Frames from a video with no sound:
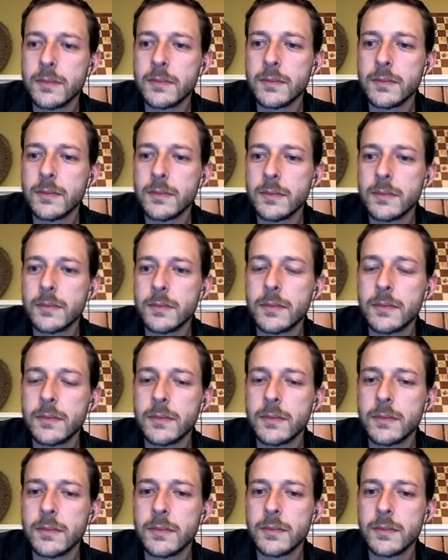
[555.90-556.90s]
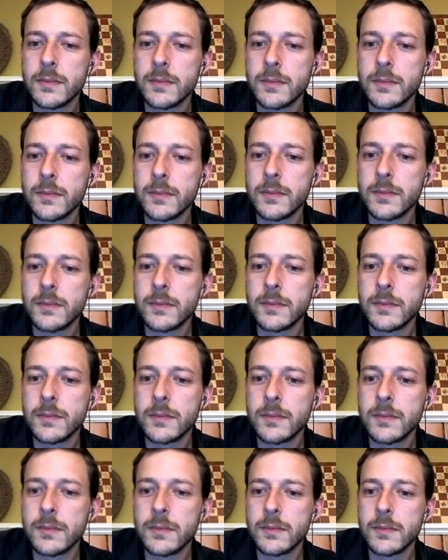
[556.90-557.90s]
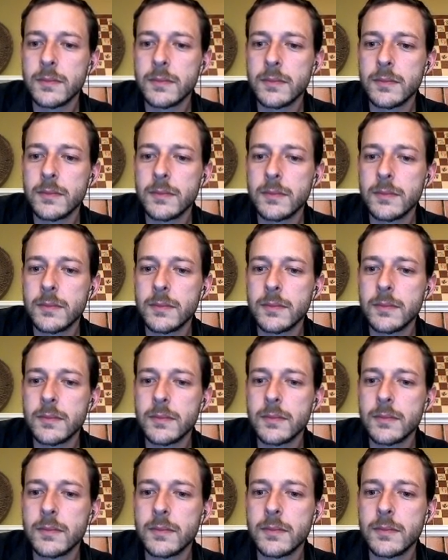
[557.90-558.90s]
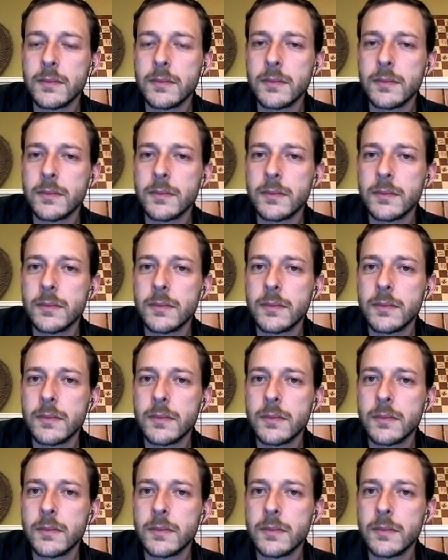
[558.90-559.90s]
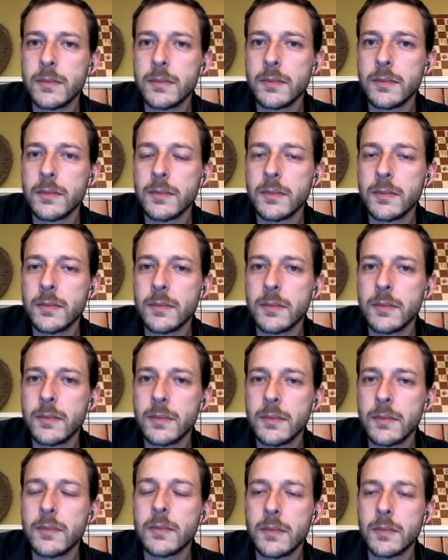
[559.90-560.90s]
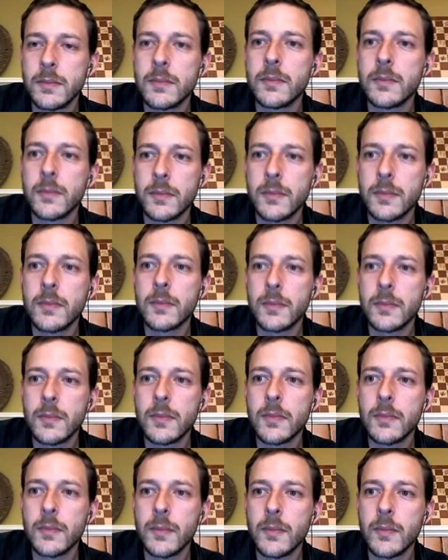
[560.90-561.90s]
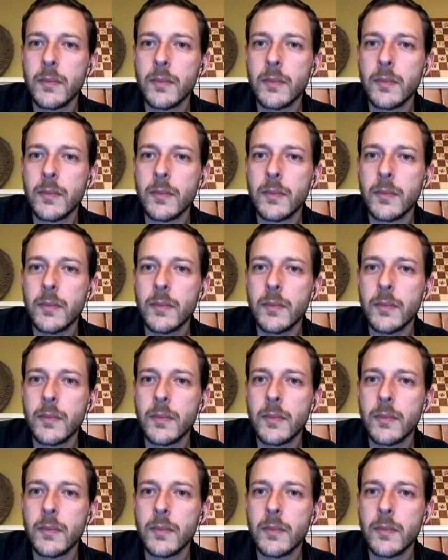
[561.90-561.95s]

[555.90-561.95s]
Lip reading: The person shown says nothing.